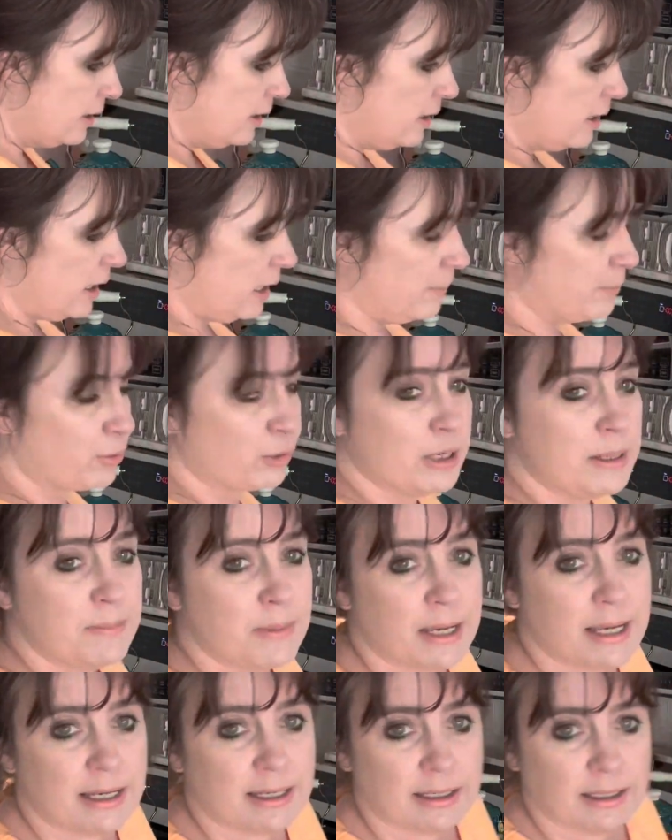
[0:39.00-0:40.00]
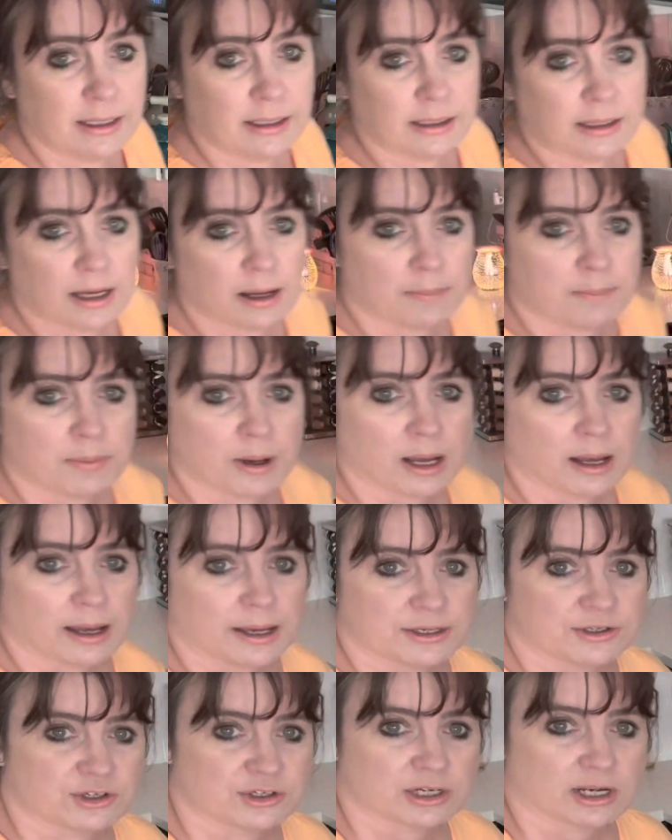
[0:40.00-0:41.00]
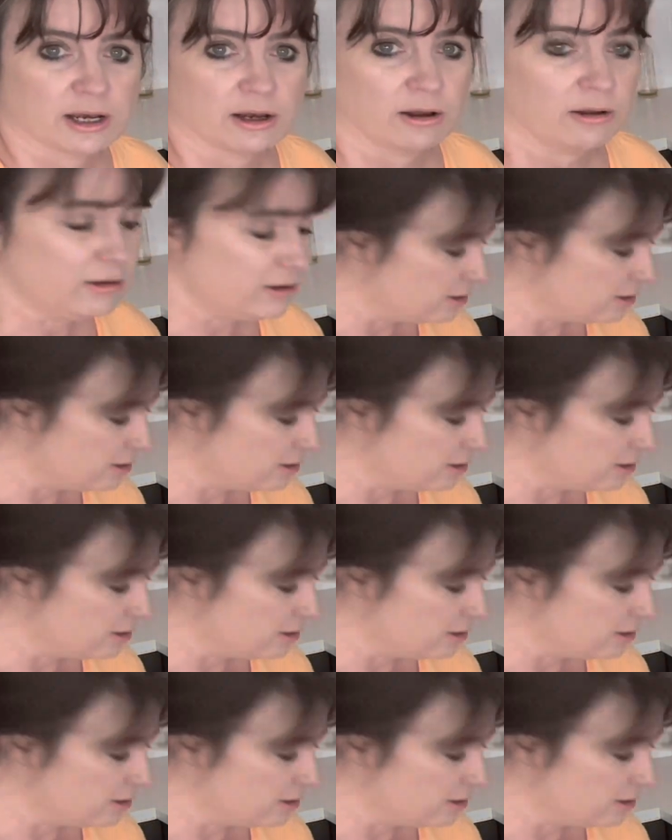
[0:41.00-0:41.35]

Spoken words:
I'm pre-baking a pie shell